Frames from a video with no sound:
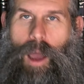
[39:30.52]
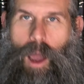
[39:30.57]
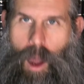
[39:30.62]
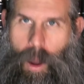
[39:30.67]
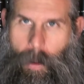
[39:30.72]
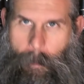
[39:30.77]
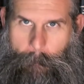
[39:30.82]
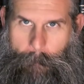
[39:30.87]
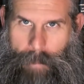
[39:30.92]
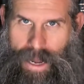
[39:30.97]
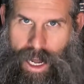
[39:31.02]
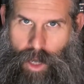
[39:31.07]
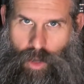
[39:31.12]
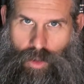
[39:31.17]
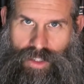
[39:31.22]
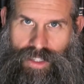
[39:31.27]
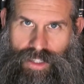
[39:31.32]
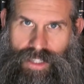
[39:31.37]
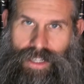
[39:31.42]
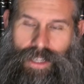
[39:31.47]

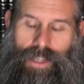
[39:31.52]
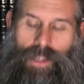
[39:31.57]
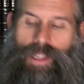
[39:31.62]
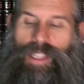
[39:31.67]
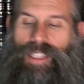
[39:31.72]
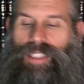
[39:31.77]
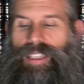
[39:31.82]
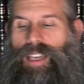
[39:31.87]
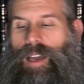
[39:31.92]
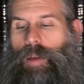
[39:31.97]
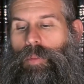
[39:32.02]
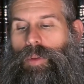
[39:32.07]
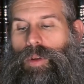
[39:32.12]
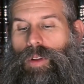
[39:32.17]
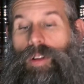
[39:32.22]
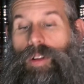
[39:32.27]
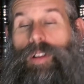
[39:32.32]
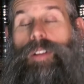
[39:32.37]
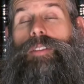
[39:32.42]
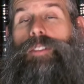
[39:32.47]
about the
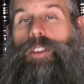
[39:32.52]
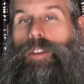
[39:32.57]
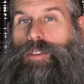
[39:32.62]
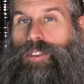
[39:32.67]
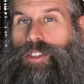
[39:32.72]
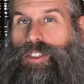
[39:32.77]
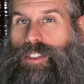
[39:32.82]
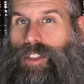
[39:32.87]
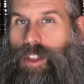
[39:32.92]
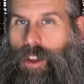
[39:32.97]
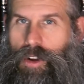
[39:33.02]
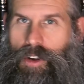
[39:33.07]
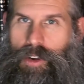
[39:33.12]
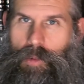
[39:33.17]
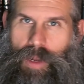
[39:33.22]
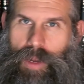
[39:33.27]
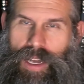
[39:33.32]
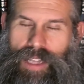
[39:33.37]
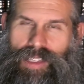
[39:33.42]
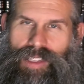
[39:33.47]
temple. Don't just learn
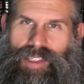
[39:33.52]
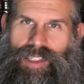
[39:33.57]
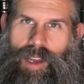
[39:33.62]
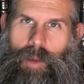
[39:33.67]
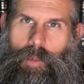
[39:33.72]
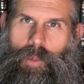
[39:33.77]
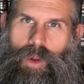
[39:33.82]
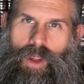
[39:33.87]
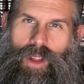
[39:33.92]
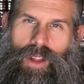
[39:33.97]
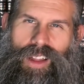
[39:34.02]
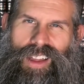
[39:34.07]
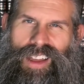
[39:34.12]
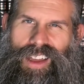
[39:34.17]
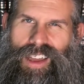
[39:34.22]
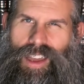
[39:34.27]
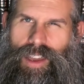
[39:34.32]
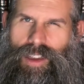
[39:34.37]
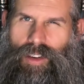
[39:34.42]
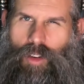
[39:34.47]
about the temple,
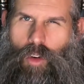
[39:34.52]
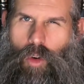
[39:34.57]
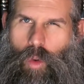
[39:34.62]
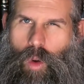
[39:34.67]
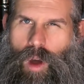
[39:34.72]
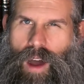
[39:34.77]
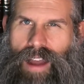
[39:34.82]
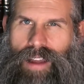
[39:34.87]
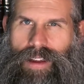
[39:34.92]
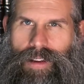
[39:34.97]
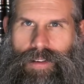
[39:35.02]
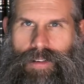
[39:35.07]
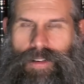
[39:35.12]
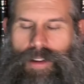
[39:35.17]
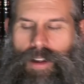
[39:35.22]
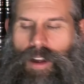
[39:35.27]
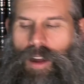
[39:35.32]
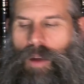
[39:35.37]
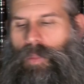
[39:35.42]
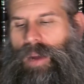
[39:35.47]
inquire
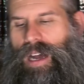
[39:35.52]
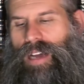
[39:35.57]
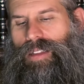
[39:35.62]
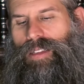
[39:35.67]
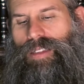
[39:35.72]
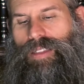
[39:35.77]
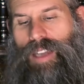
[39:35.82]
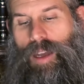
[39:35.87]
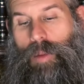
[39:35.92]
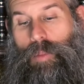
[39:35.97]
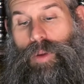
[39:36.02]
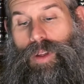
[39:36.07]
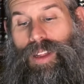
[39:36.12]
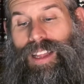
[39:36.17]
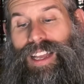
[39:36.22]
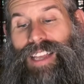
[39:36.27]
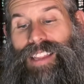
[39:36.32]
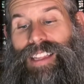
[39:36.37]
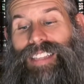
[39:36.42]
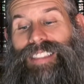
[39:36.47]
about the temple.
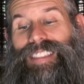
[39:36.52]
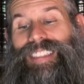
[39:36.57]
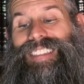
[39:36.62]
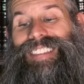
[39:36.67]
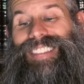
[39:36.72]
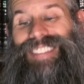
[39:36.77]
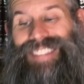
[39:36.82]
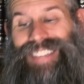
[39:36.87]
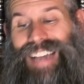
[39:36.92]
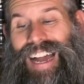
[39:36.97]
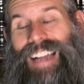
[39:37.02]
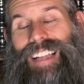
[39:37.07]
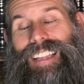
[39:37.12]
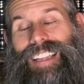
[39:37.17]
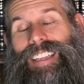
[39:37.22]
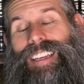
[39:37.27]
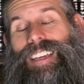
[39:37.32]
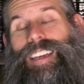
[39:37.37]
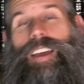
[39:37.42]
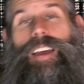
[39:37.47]
And that's
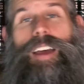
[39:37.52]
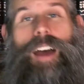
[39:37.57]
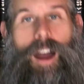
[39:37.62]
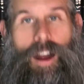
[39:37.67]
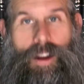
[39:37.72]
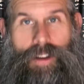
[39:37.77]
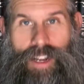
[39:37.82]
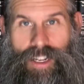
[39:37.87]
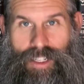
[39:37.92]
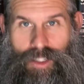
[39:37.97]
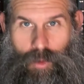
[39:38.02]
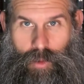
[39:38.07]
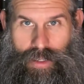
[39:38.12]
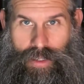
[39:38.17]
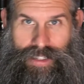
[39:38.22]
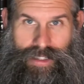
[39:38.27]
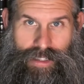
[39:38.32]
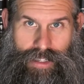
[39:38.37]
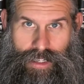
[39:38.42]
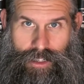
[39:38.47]
exactly our next
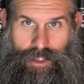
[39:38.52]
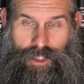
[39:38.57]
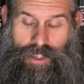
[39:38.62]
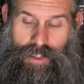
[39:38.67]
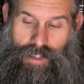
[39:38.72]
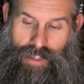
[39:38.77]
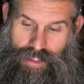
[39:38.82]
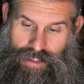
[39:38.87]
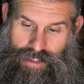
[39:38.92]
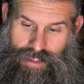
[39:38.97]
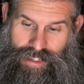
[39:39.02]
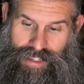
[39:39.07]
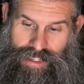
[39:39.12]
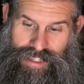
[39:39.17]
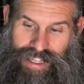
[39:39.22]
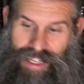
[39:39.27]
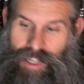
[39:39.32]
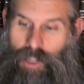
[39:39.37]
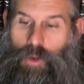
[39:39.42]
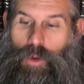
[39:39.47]
week's teaching, is the
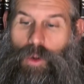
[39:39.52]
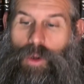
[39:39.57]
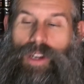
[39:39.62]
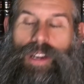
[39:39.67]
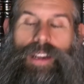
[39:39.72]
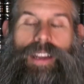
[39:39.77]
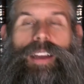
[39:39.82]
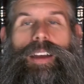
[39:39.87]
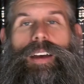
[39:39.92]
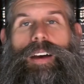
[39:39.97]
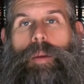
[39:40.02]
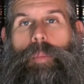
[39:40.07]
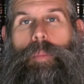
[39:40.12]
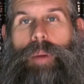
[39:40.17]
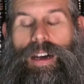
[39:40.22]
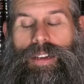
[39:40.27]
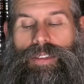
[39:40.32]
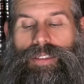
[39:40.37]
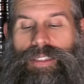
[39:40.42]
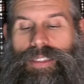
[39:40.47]
inquiry
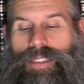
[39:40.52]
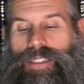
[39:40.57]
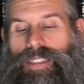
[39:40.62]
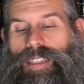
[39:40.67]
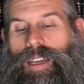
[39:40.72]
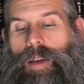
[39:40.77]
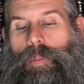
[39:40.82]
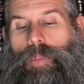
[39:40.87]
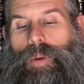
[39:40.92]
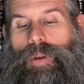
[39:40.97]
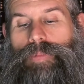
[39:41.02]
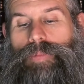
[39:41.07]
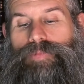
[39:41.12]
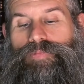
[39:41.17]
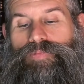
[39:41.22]
about the temple.